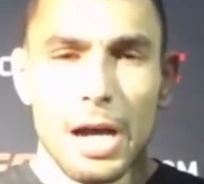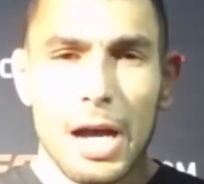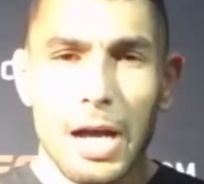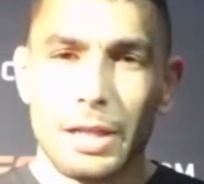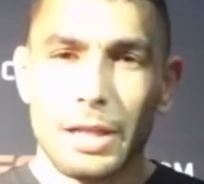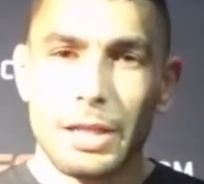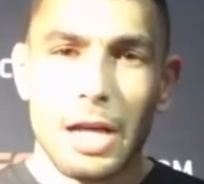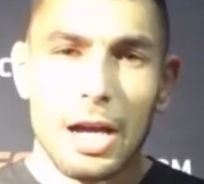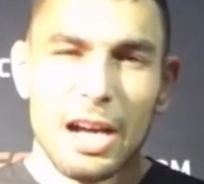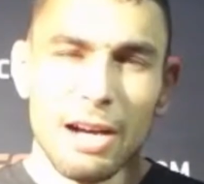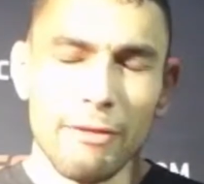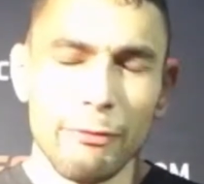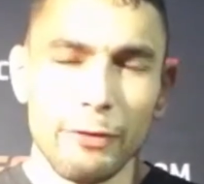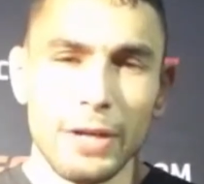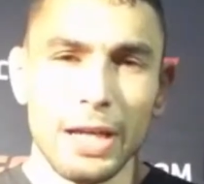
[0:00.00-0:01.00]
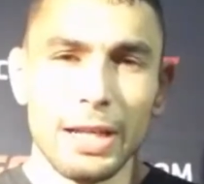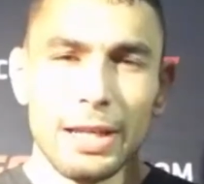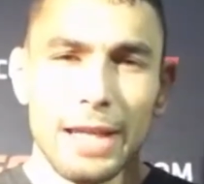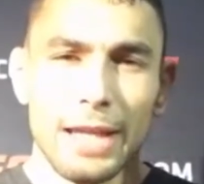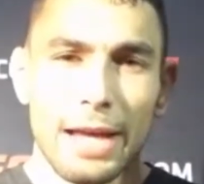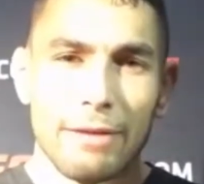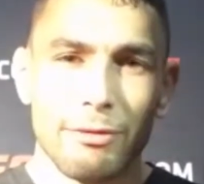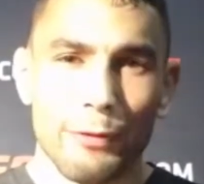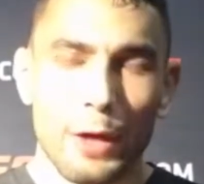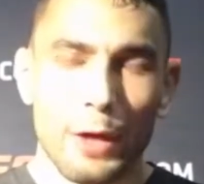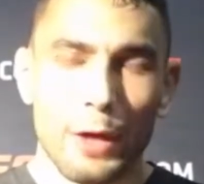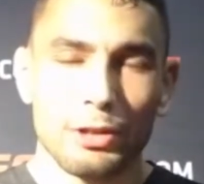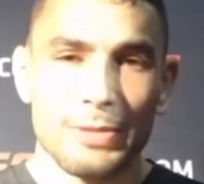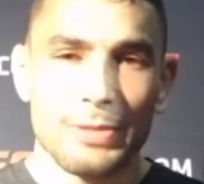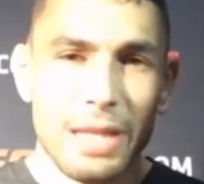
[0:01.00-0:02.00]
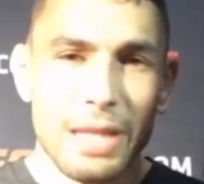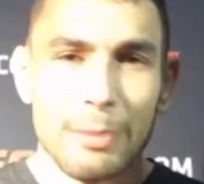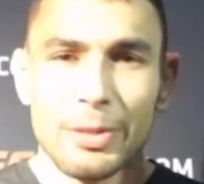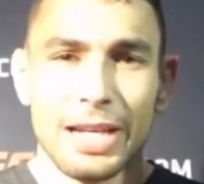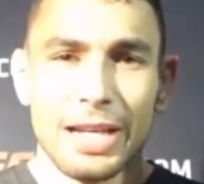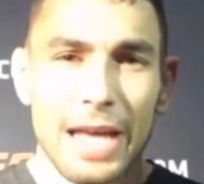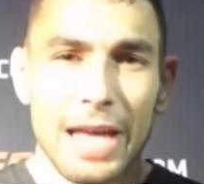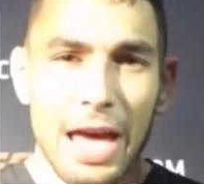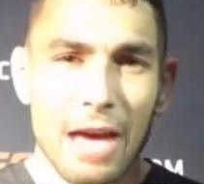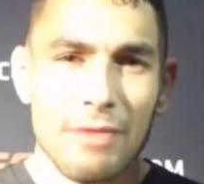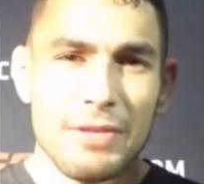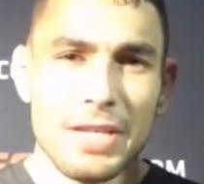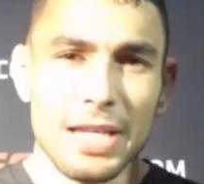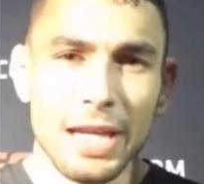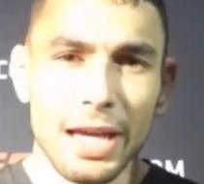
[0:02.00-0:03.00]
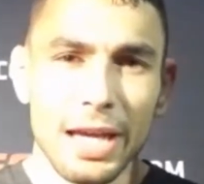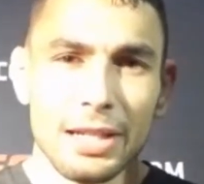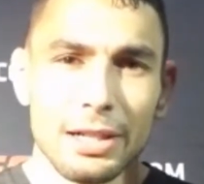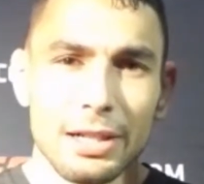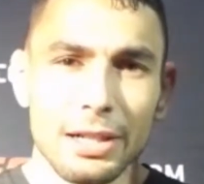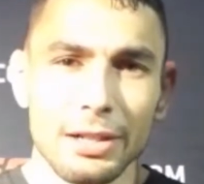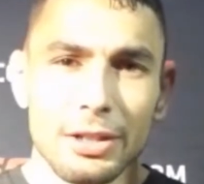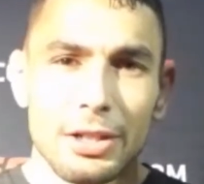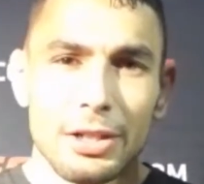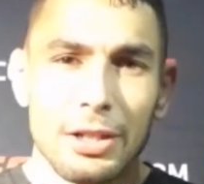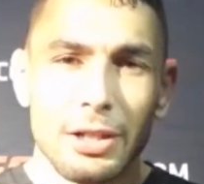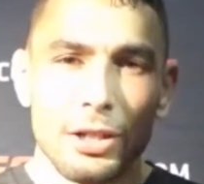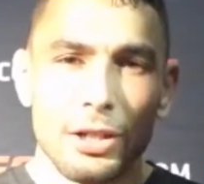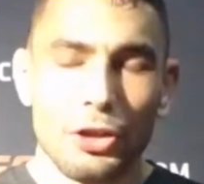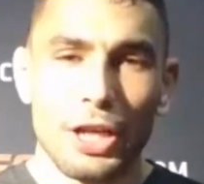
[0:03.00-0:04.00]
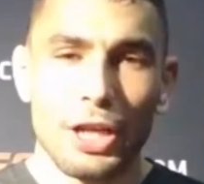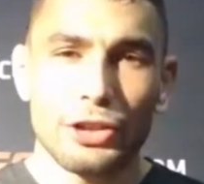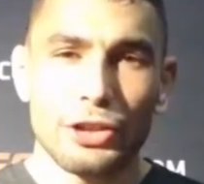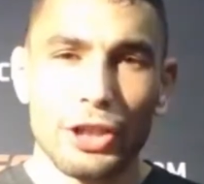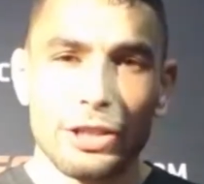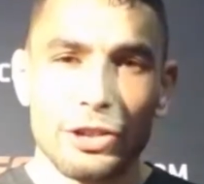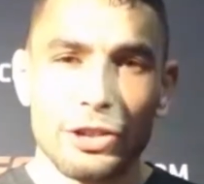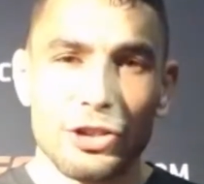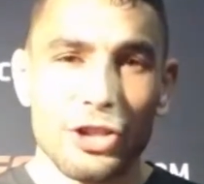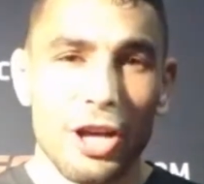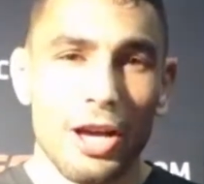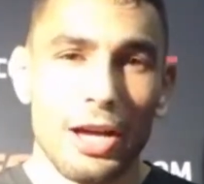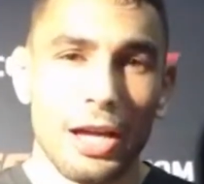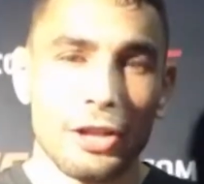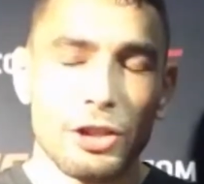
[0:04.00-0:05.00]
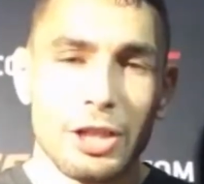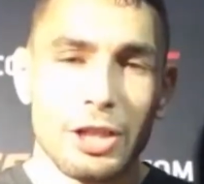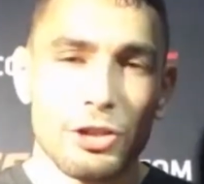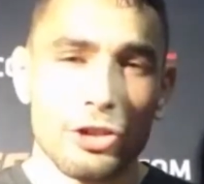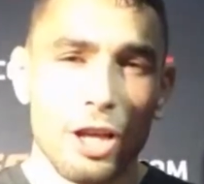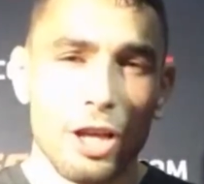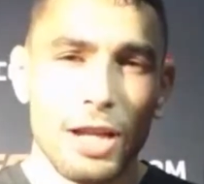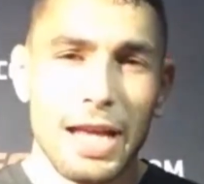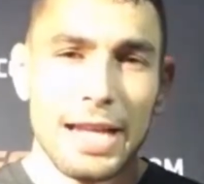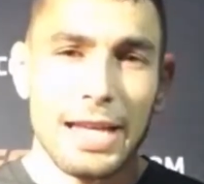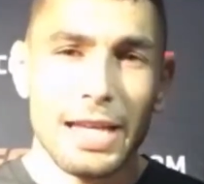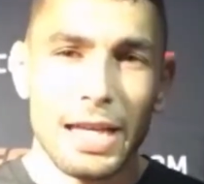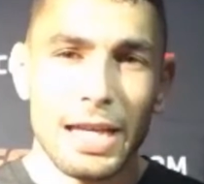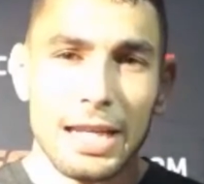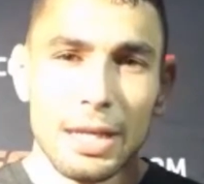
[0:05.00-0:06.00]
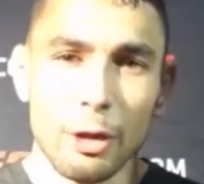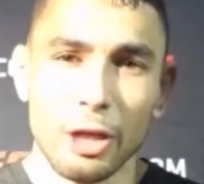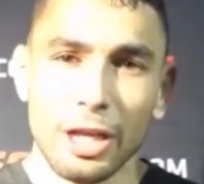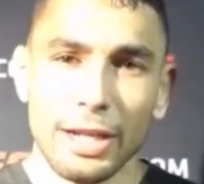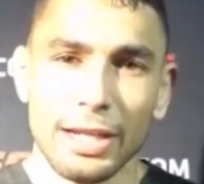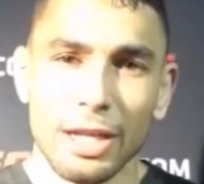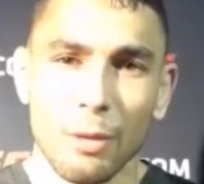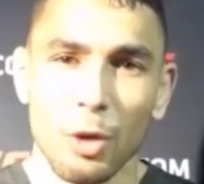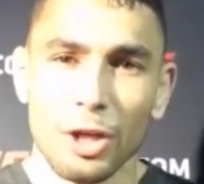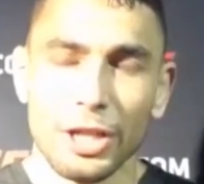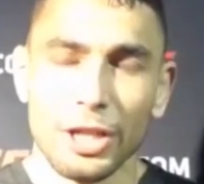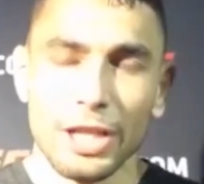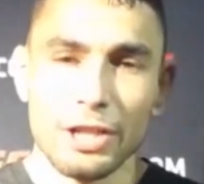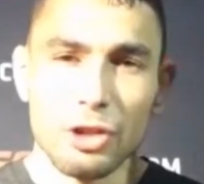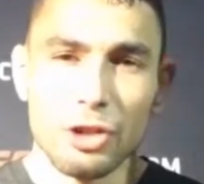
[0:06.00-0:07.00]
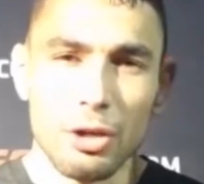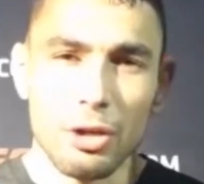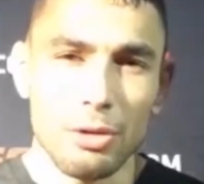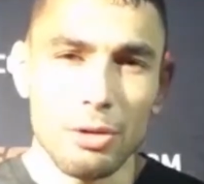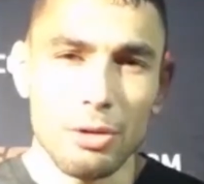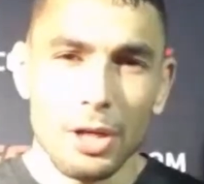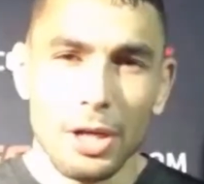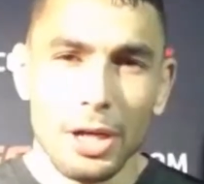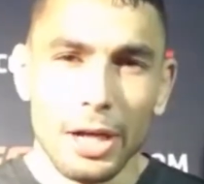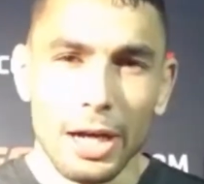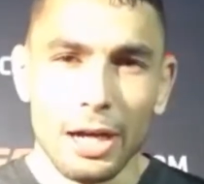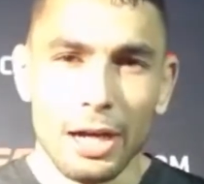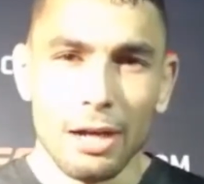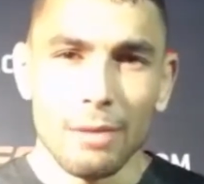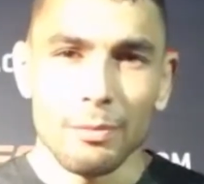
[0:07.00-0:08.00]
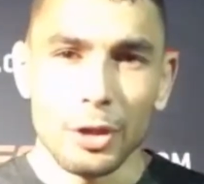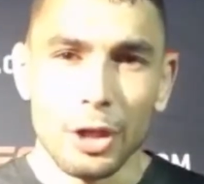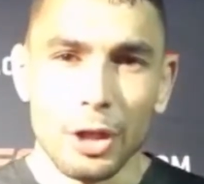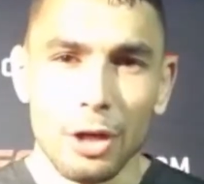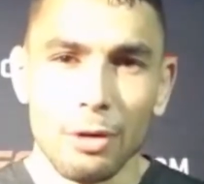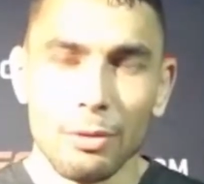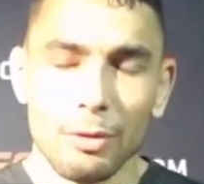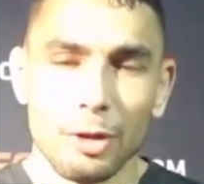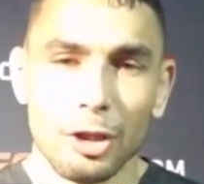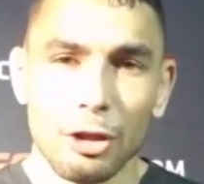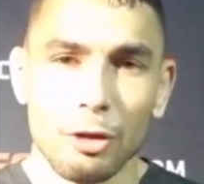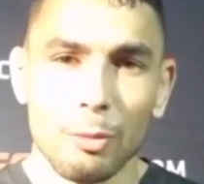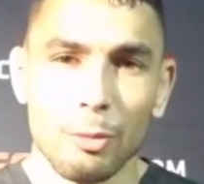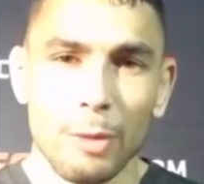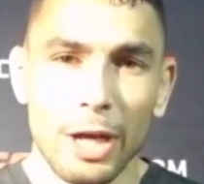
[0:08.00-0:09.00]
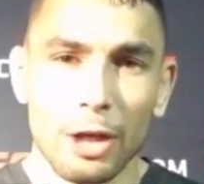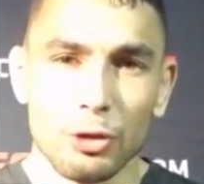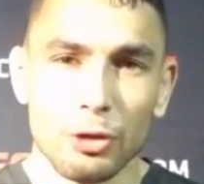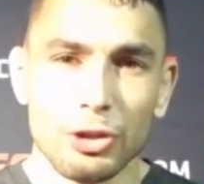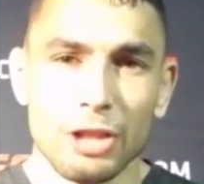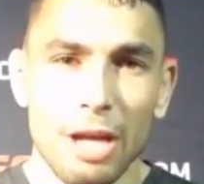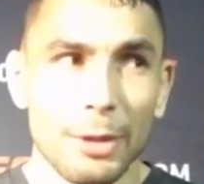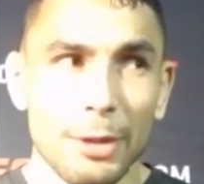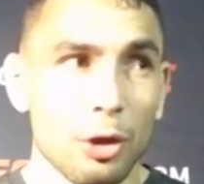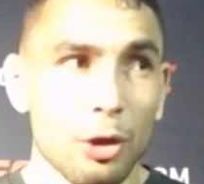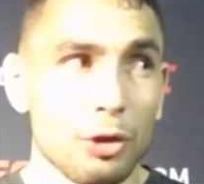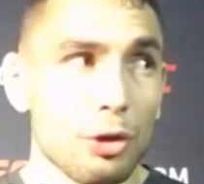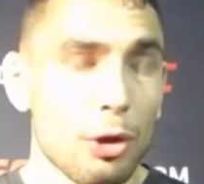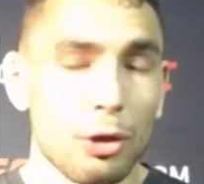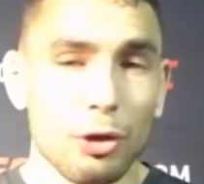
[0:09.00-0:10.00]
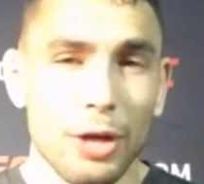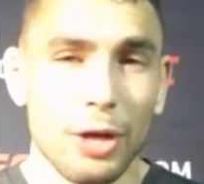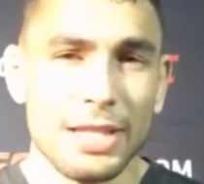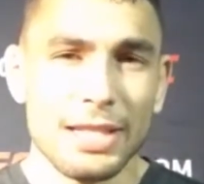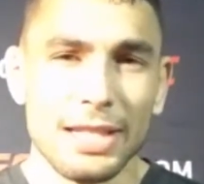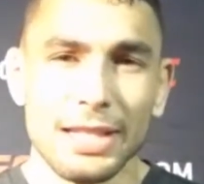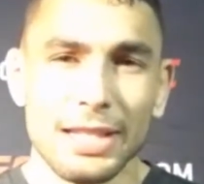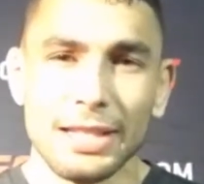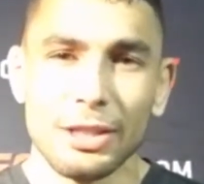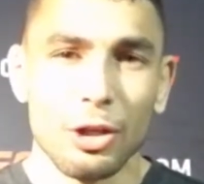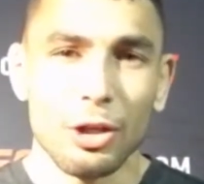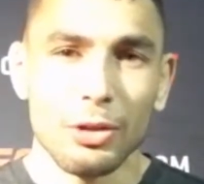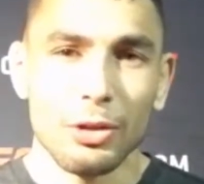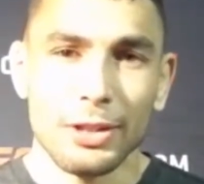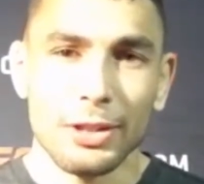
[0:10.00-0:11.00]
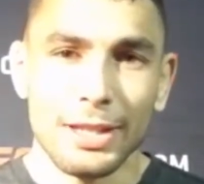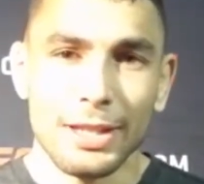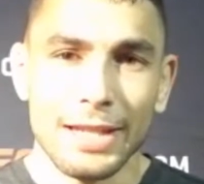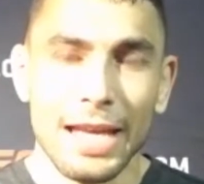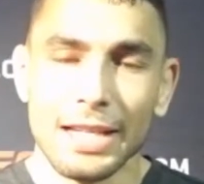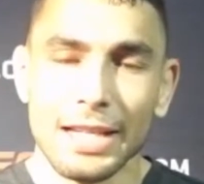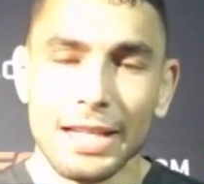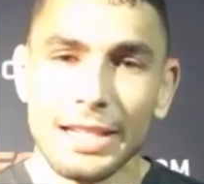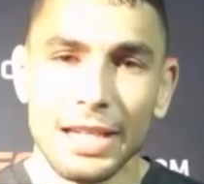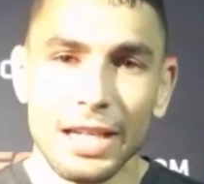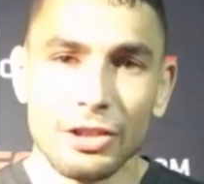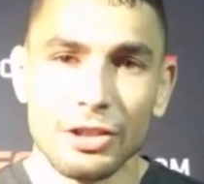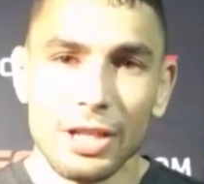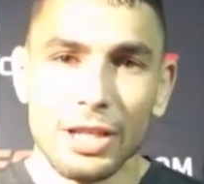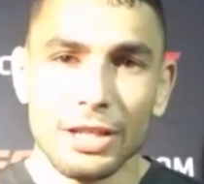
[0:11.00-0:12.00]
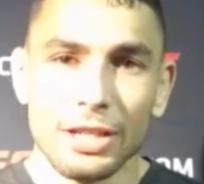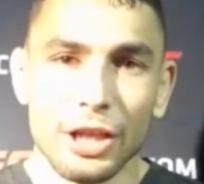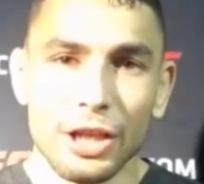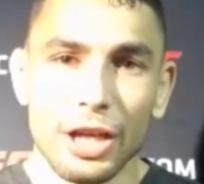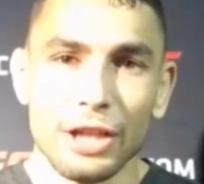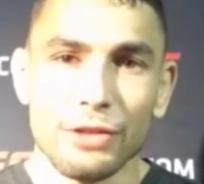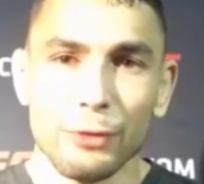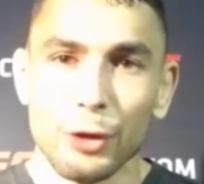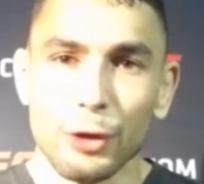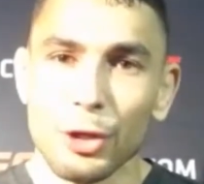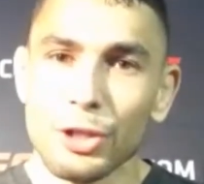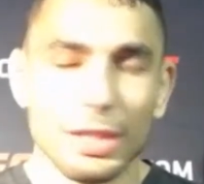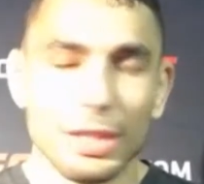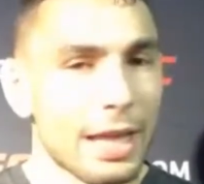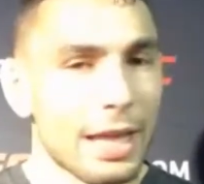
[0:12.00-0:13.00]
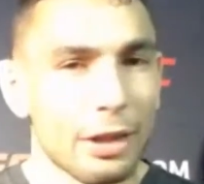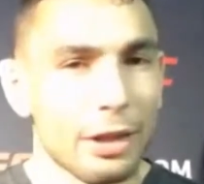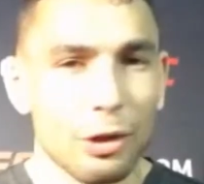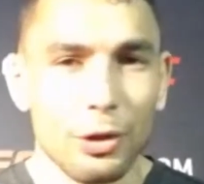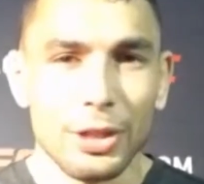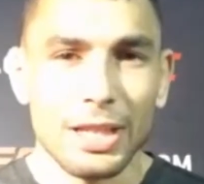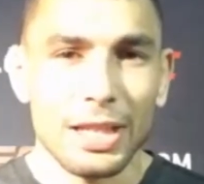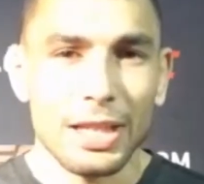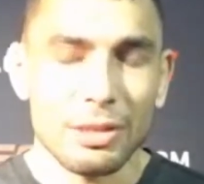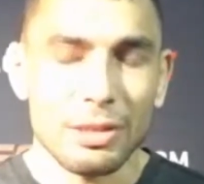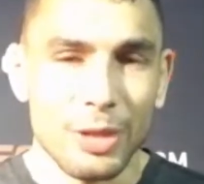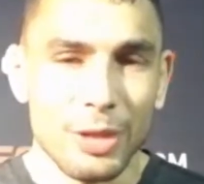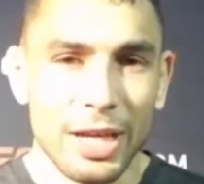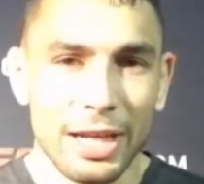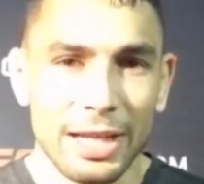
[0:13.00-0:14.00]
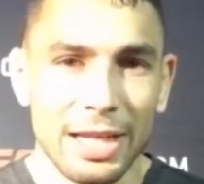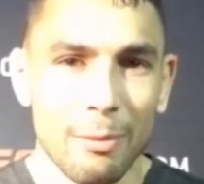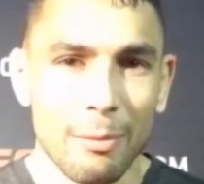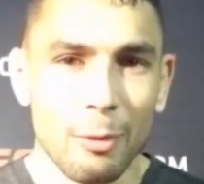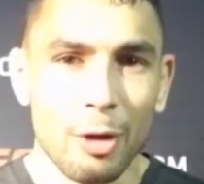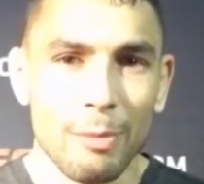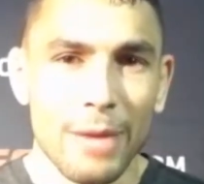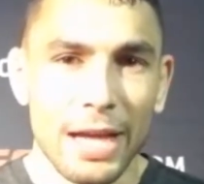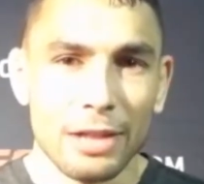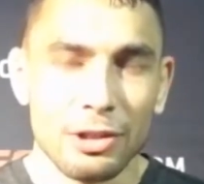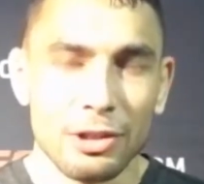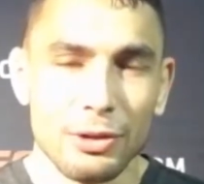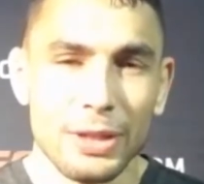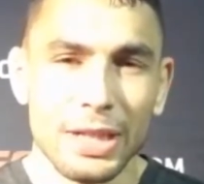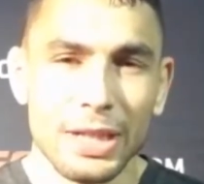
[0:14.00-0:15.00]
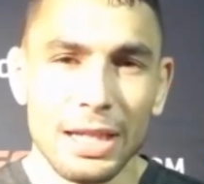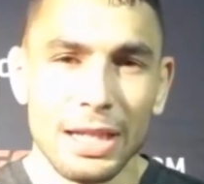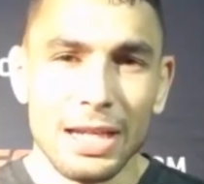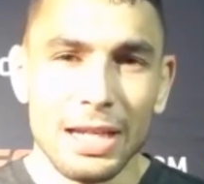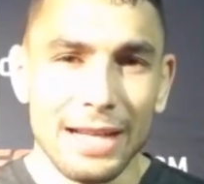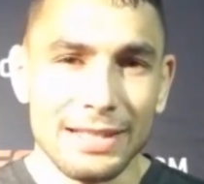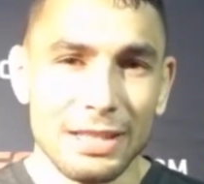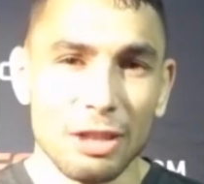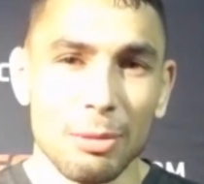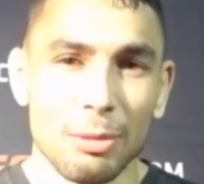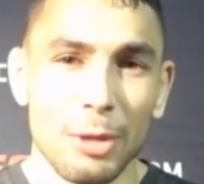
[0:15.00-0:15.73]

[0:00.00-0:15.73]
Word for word: Uh, no, I kind of like felt him stepping kind of heavy, and uh, you know, I took the shot. I took a shot at it, and it kind of kept working. So, um, you know, my coach was telling me don't throw crazy, you know, naked kicks, touch first, and then throw the kicks, and we kind of kept going back to it. I seen